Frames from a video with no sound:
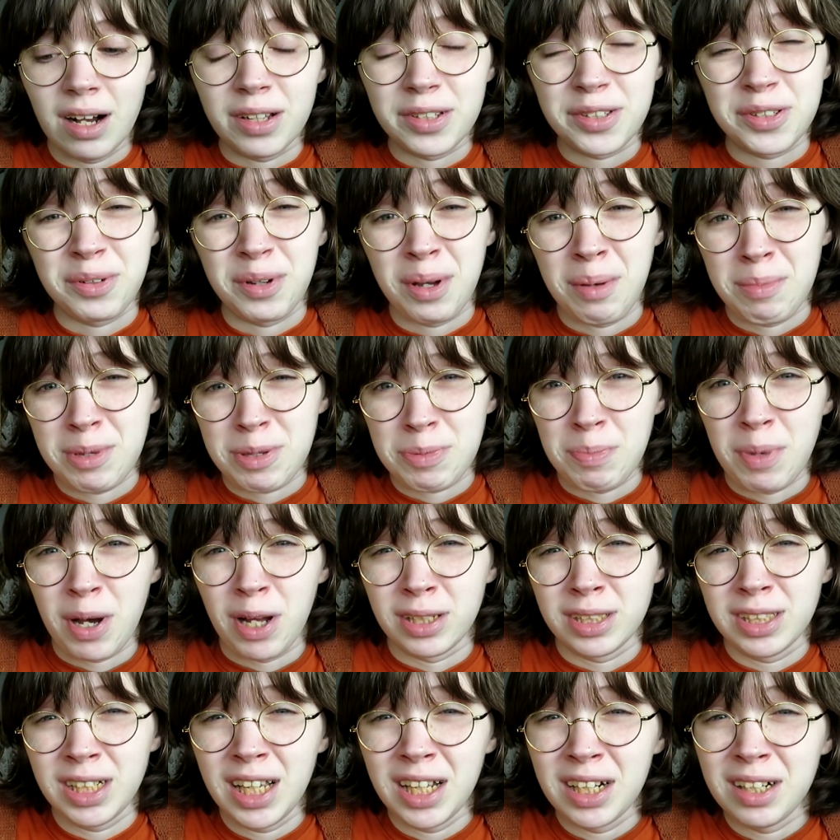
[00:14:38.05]
Also, I'm a
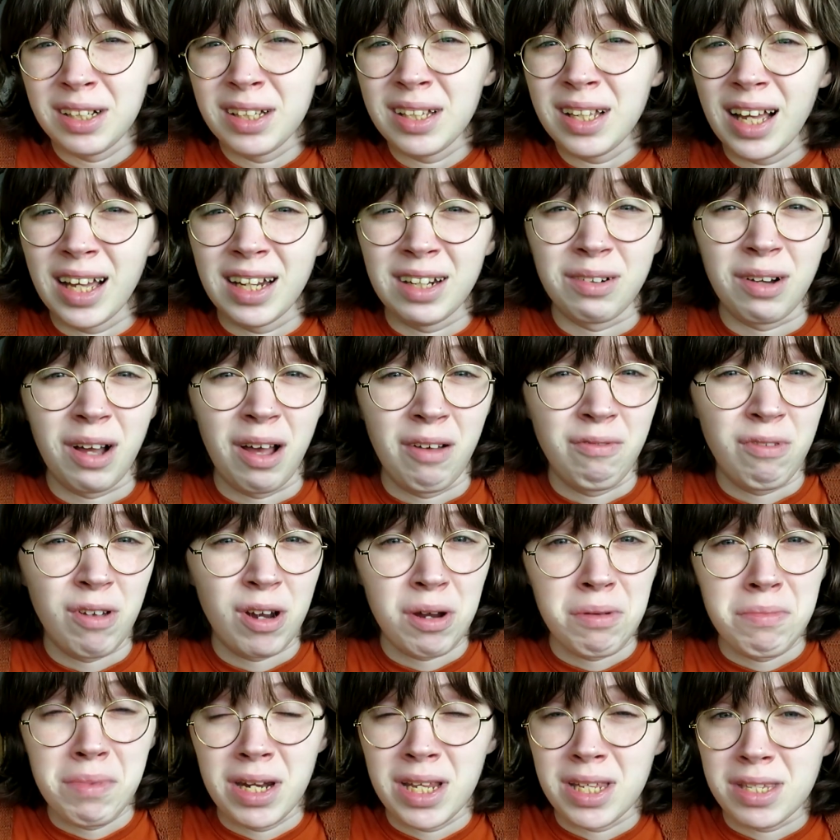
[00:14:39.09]
small channel. I don't have
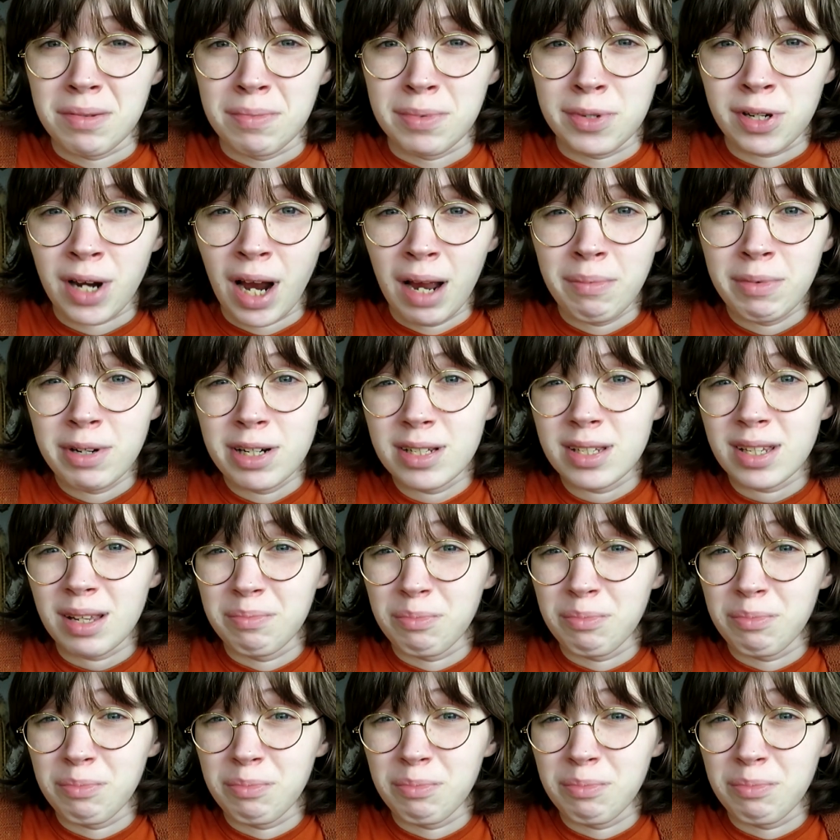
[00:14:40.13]
very many subscribers.